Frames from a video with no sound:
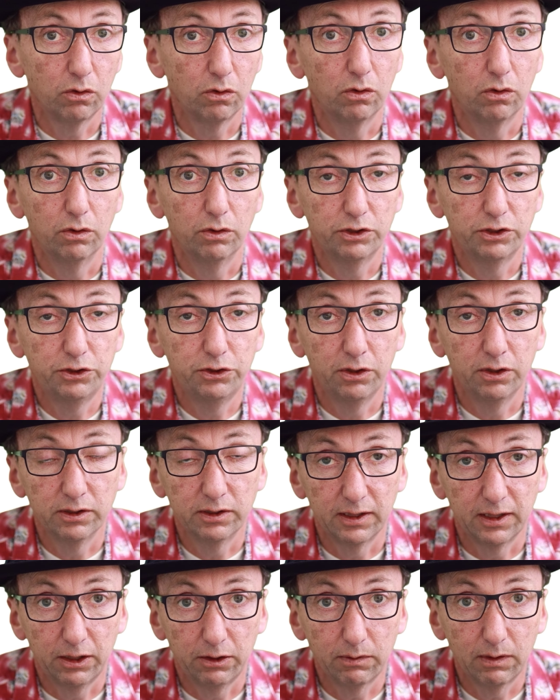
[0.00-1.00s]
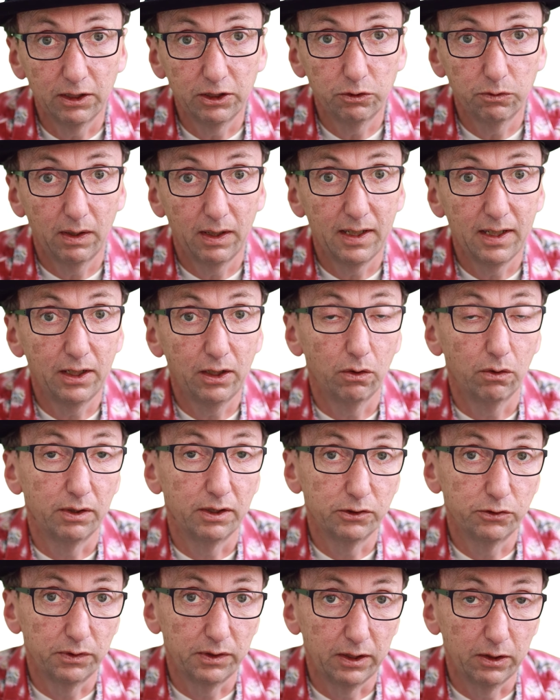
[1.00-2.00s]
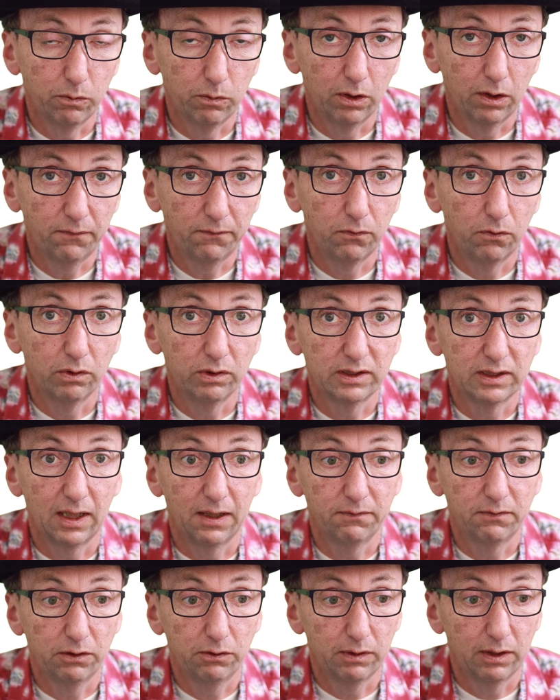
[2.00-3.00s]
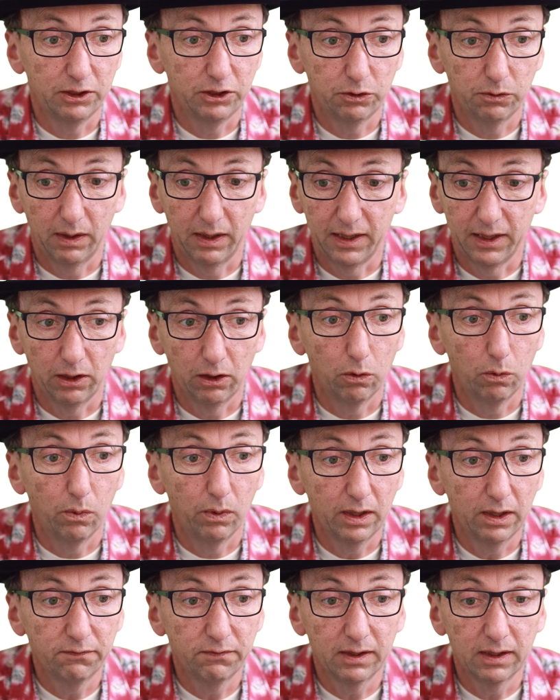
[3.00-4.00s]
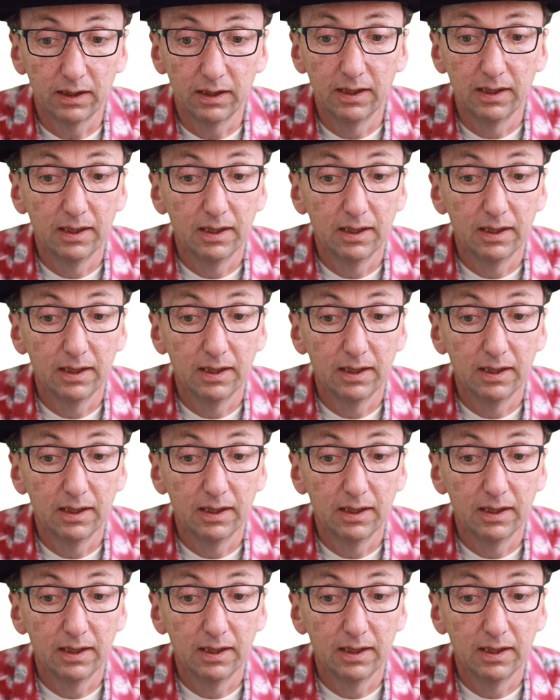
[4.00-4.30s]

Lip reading: or students that are graduating or entering the workforce after graduating or whatever.